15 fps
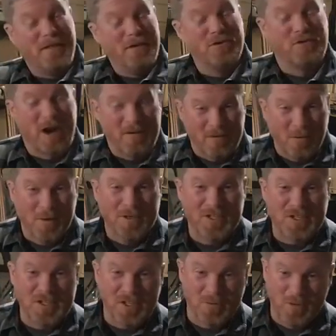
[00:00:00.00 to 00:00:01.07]
driver
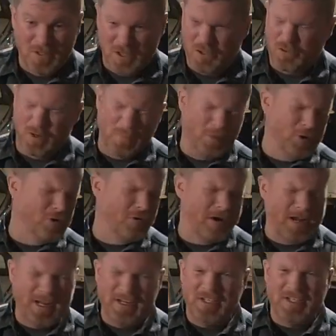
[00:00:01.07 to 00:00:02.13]
was a triple
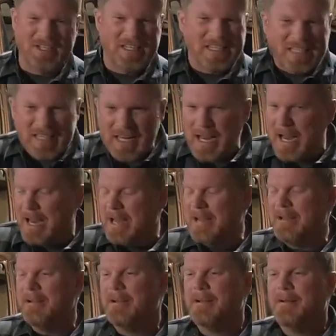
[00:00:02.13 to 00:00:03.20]
green
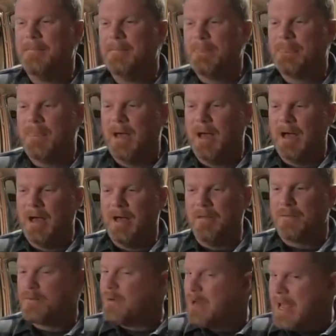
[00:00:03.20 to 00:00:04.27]
'68
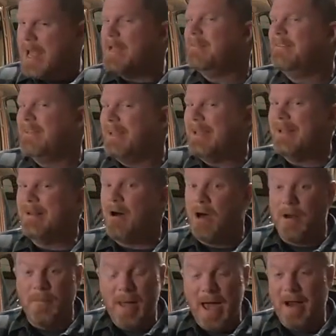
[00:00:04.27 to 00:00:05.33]
318
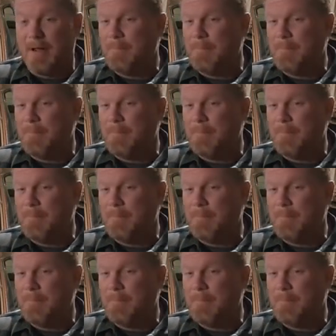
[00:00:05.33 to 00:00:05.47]
automatic